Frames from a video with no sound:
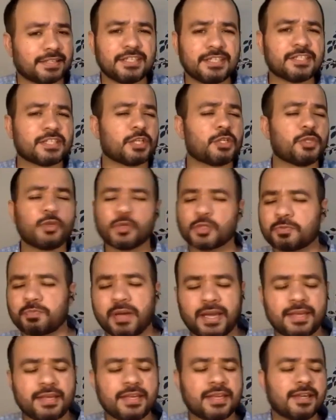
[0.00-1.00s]
These are used
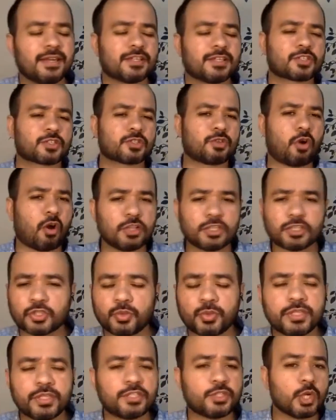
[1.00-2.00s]
by college
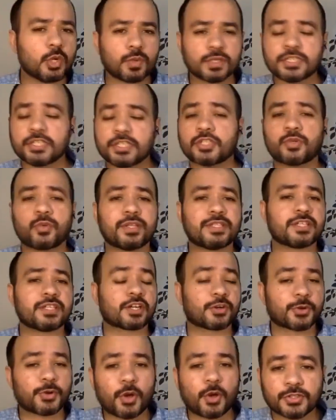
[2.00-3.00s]
students, university students
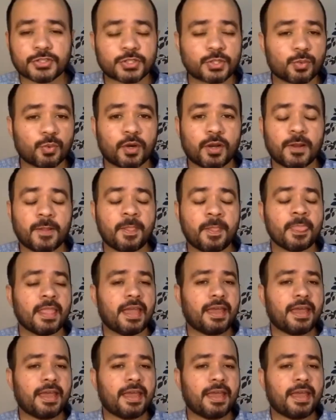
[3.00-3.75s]
across the world.